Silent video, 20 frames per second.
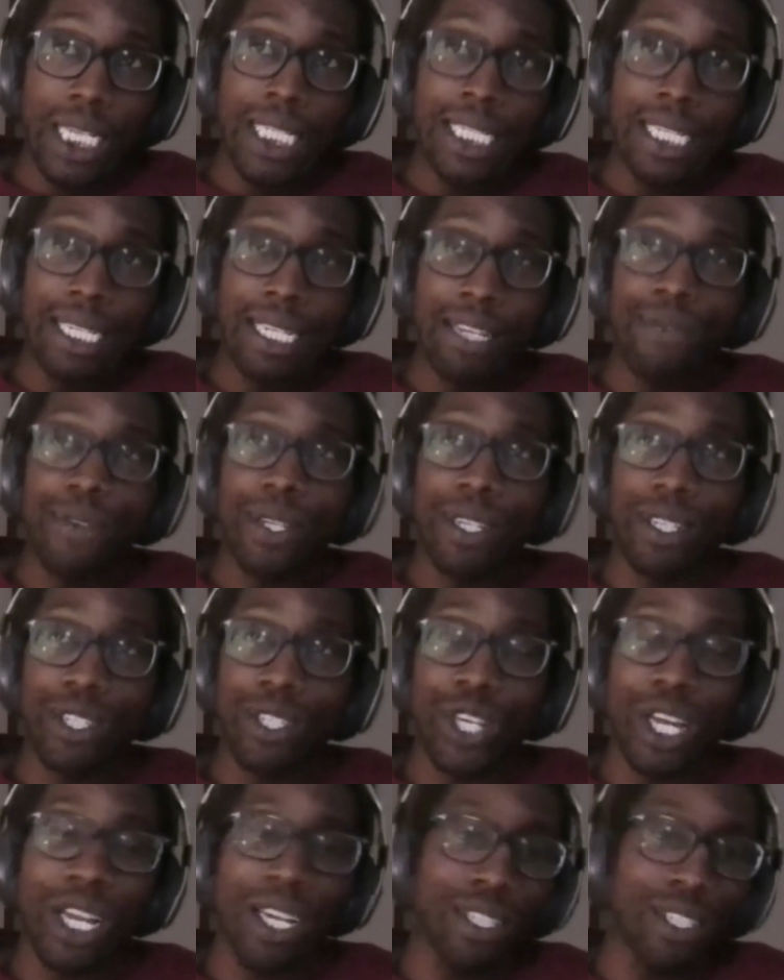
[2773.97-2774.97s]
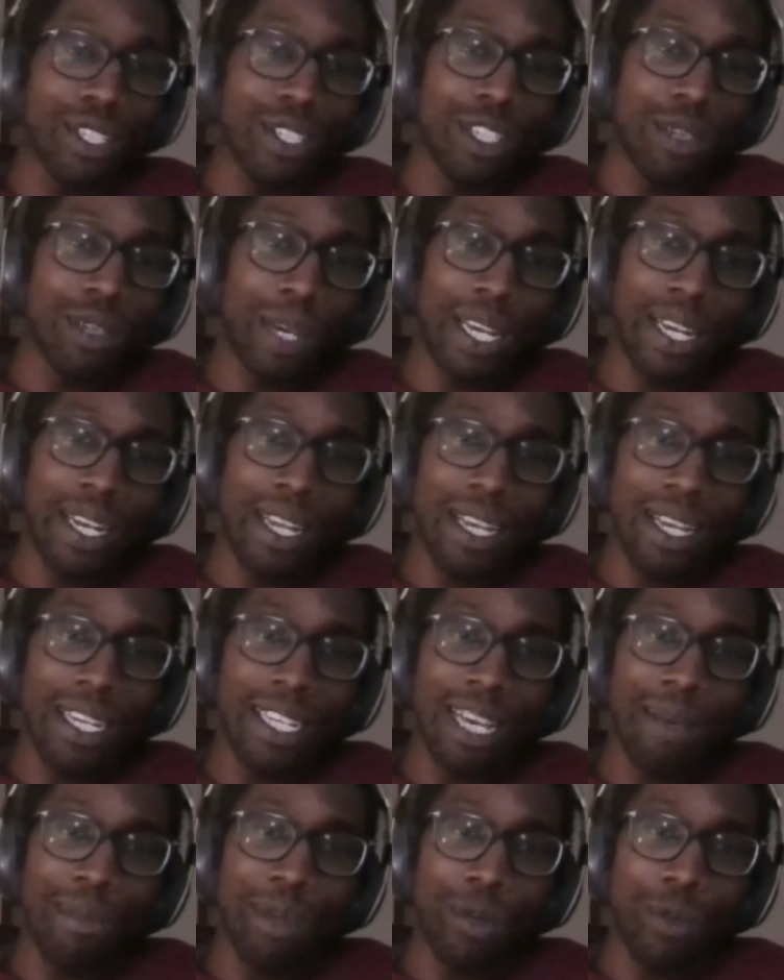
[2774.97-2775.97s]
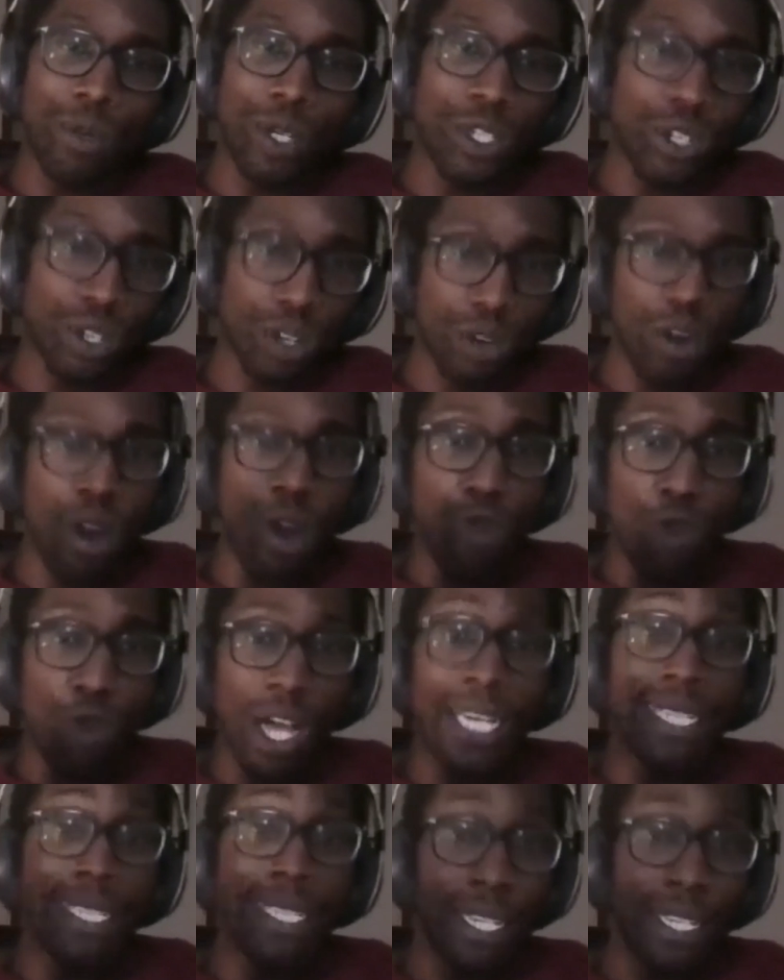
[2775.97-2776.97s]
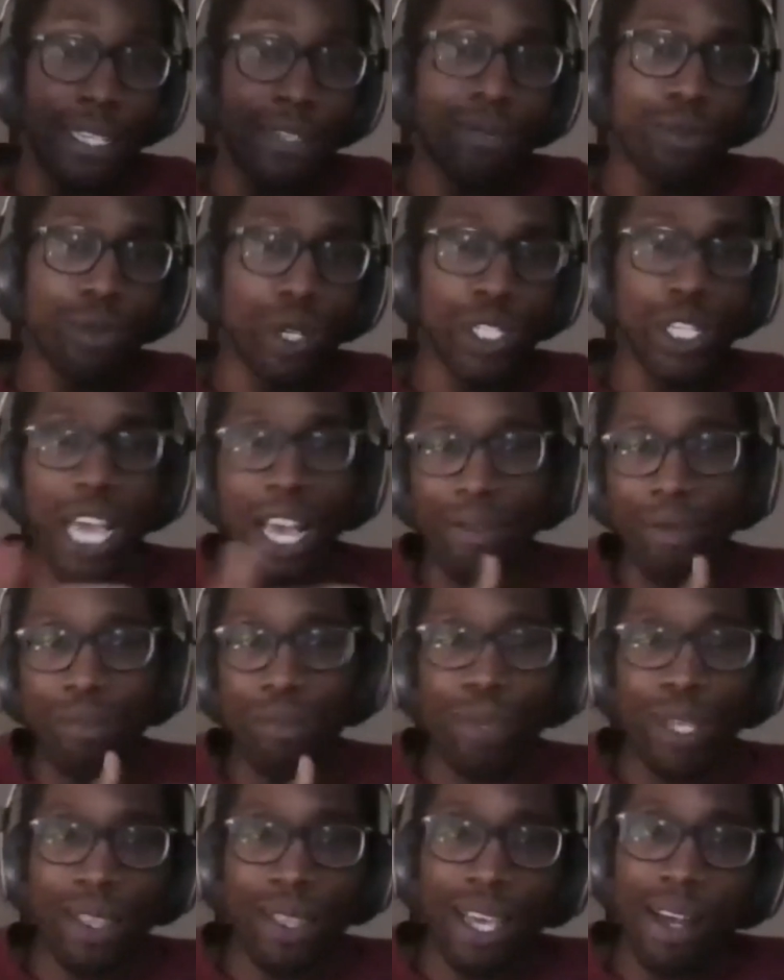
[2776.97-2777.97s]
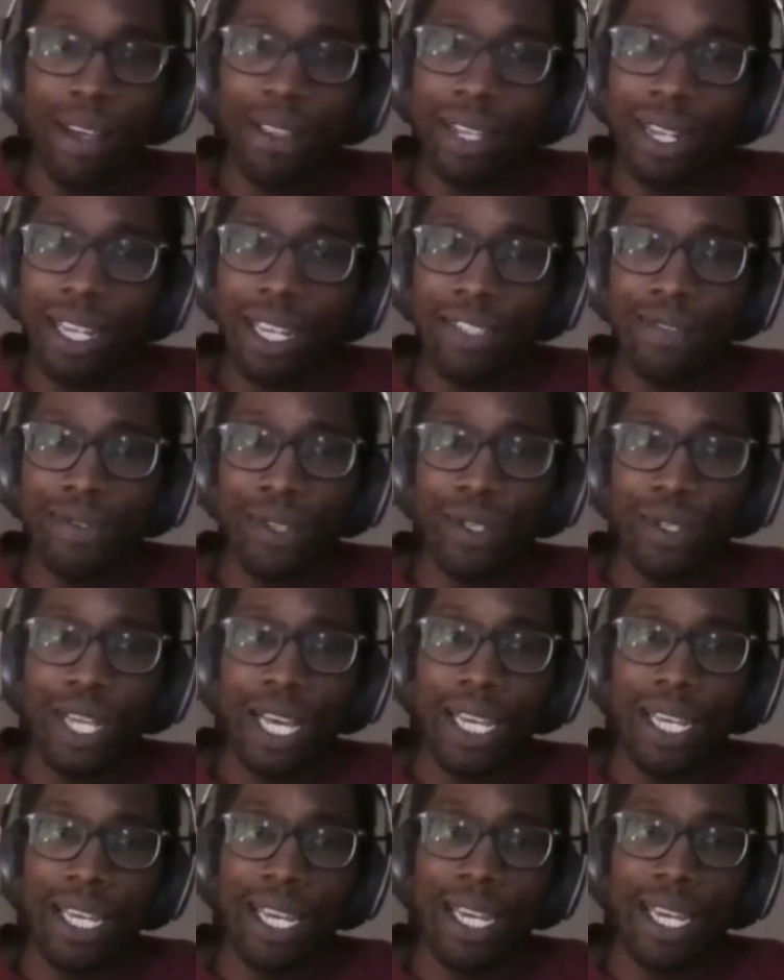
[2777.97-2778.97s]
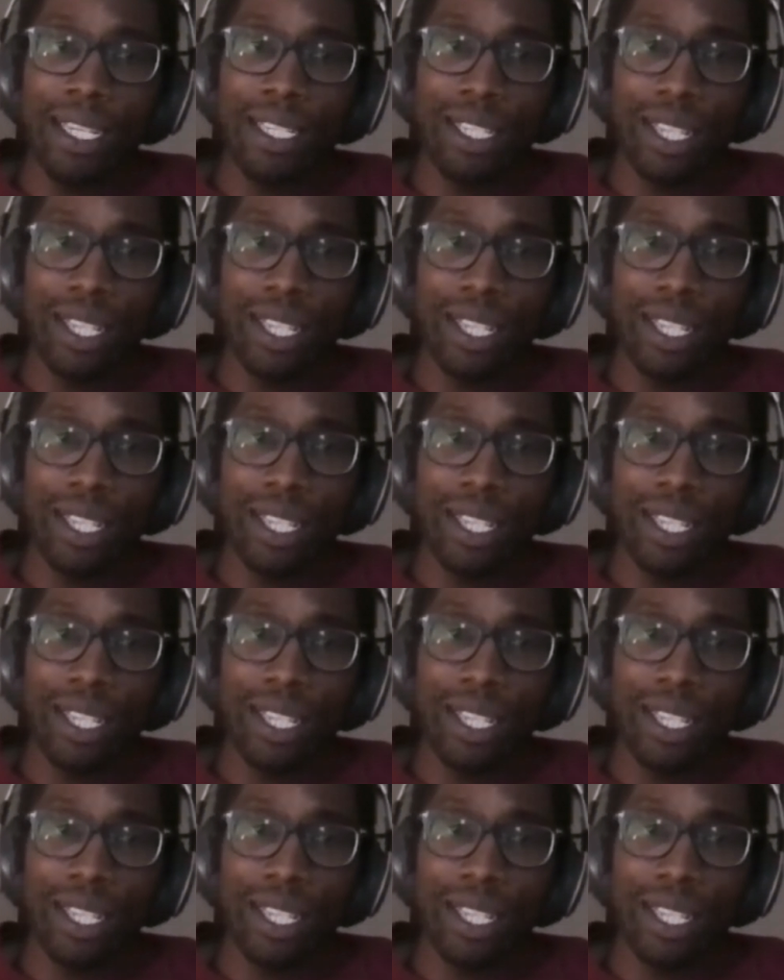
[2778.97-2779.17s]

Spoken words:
significant challenges to being an academic which are rising, which haven't been there in the last few decades.